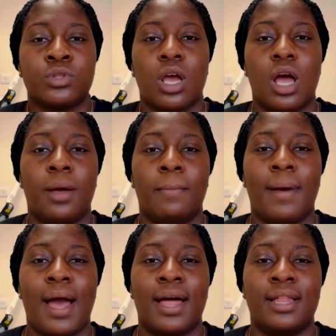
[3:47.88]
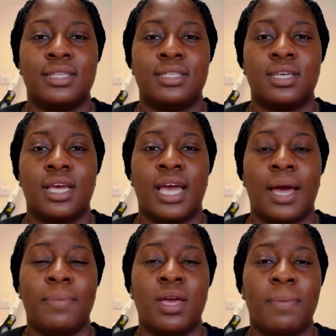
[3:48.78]
And it can
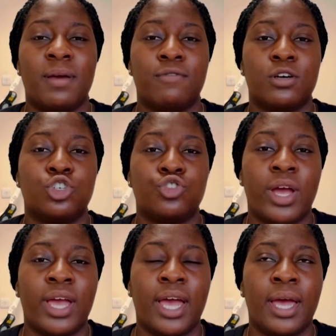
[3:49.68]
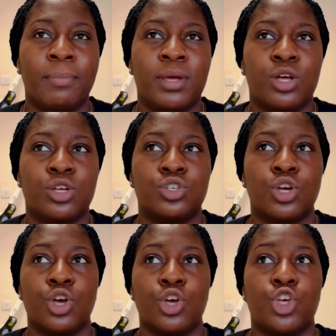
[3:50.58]
be a bit frustrating because
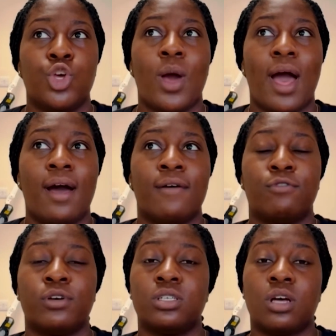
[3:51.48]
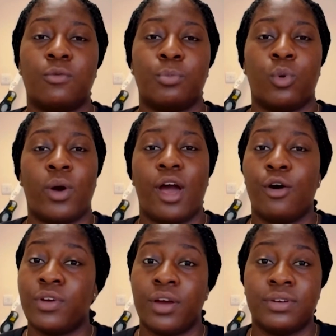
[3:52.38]
you have, for example,
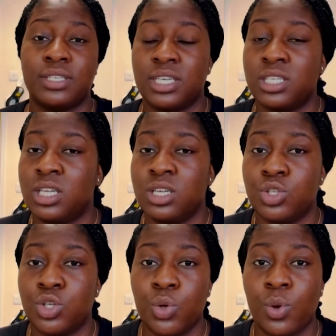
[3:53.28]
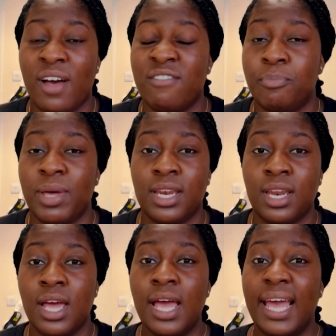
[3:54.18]
healthcare assistants who have been
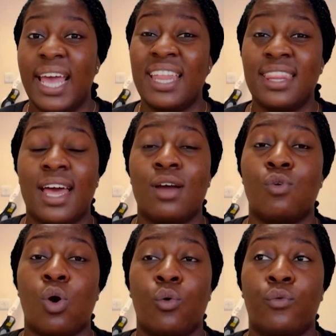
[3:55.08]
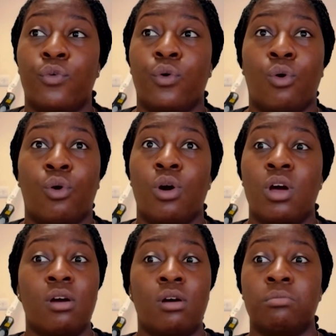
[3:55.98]
in their role for
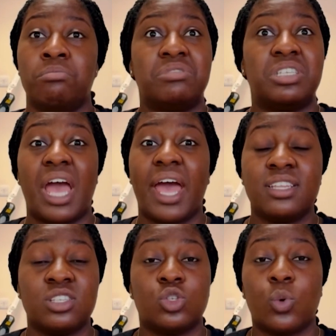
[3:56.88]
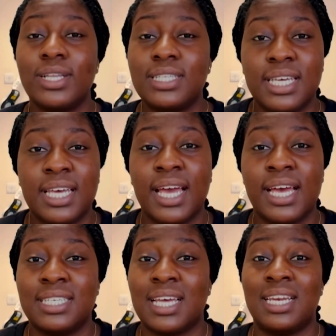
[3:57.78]
10-20 years,
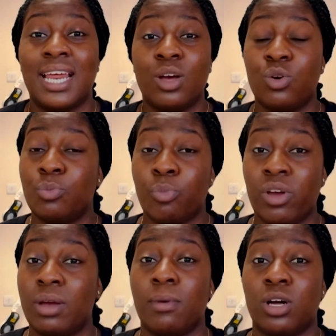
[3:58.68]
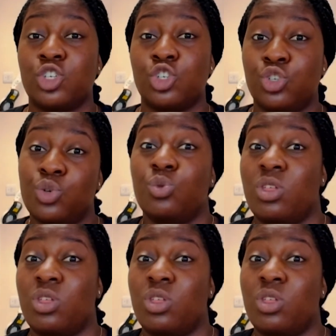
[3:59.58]
and they could pretty much do the